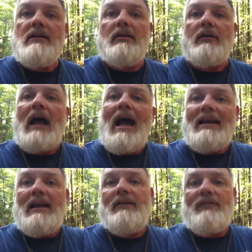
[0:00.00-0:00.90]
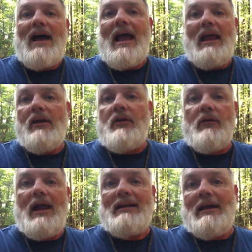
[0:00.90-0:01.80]
to identify and
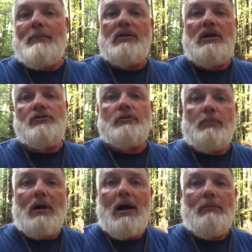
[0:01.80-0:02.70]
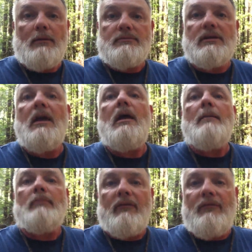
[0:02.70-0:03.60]
correct any potential problems
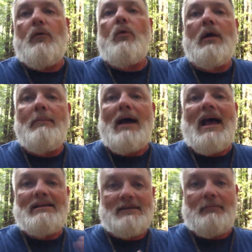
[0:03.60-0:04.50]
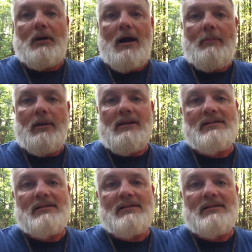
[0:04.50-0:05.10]
before he buys the property?